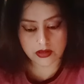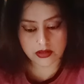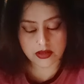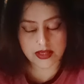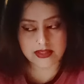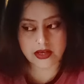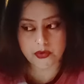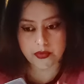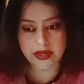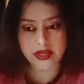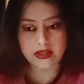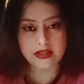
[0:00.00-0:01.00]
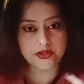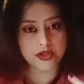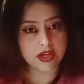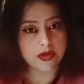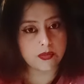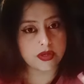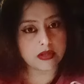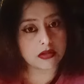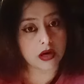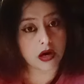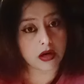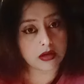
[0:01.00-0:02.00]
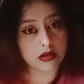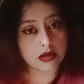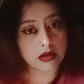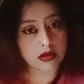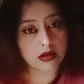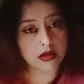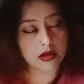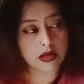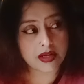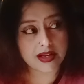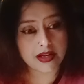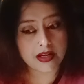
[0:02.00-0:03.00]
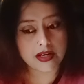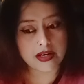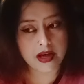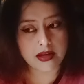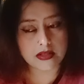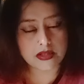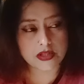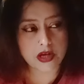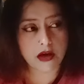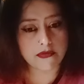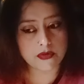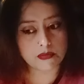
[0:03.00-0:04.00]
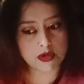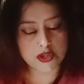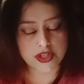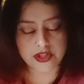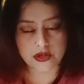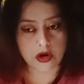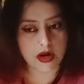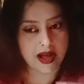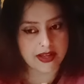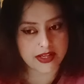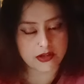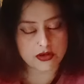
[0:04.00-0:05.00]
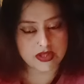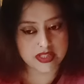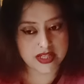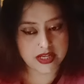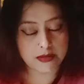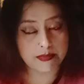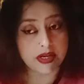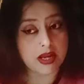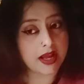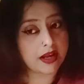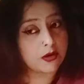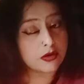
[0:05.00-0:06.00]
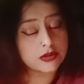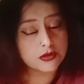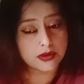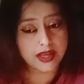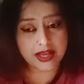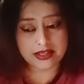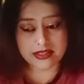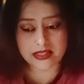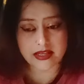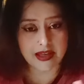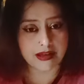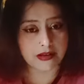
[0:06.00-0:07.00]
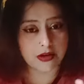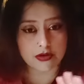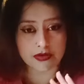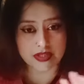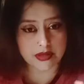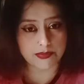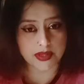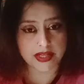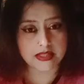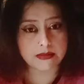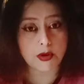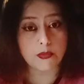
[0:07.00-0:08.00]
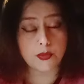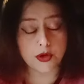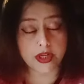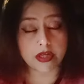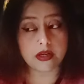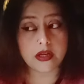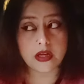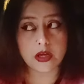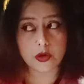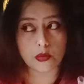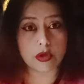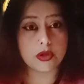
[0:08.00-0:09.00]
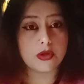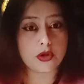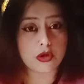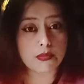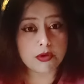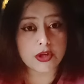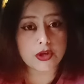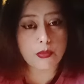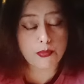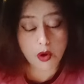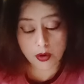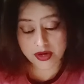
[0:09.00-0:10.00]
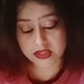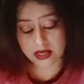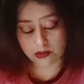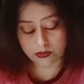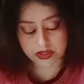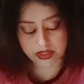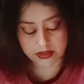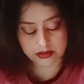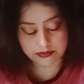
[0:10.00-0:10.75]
It's a real genuine talk, not a soft mushy talk. I cannot see it, but I also can see anger or something. It's about putting, you know, putting your point out here.